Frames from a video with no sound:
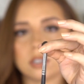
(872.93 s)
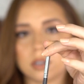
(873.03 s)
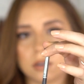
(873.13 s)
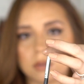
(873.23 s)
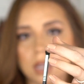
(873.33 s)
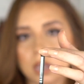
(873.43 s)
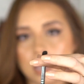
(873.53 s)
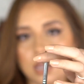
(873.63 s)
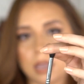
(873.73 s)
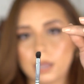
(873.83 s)
So
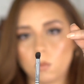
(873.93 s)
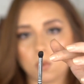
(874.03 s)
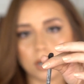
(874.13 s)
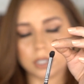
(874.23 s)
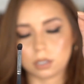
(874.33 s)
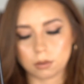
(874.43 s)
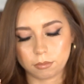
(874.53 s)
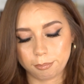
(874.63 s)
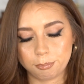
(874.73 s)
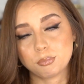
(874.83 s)
it works
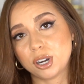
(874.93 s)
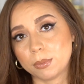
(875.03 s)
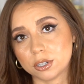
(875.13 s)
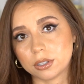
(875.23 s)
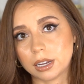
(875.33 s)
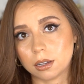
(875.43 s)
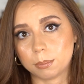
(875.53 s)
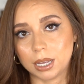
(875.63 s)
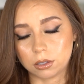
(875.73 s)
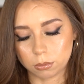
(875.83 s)
pretty much like a
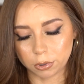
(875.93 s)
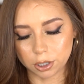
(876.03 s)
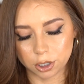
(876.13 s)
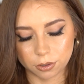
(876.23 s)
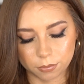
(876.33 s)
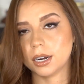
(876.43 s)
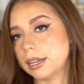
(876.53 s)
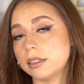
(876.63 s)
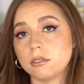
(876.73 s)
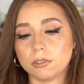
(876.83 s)
pencil brush. All right,
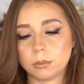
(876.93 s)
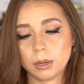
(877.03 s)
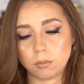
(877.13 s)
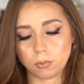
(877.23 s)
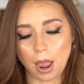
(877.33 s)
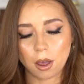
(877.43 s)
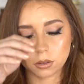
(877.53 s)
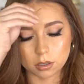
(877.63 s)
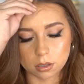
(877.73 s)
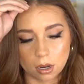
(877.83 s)
and then for my
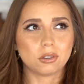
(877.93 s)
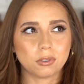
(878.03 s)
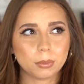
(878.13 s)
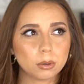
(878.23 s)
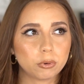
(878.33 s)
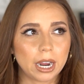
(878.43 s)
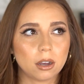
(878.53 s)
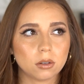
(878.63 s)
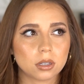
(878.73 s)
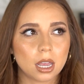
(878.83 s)
brows. So for my
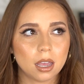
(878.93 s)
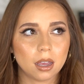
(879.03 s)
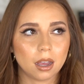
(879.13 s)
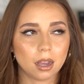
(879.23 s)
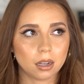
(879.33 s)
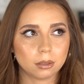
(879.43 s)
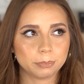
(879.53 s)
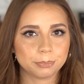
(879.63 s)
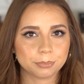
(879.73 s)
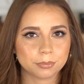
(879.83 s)
brows,
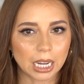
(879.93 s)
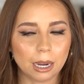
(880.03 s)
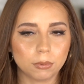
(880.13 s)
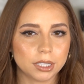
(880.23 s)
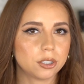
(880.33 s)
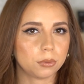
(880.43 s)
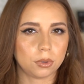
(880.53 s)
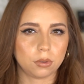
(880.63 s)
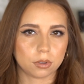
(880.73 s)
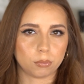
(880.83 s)
I really don't
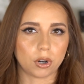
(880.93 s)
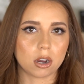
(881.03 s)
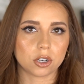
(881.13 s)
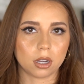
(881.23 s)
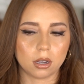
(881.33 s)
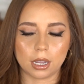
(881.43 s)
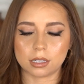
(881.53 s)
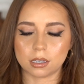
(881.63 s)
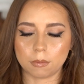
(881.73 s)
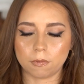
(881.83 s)
use a brush
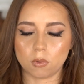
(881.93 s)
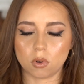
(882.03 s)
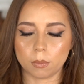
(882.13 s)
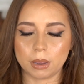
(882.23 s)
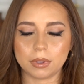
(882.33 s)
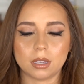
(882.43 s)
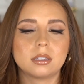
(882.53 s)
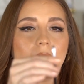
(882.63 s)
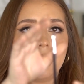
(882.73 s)
except for maybe this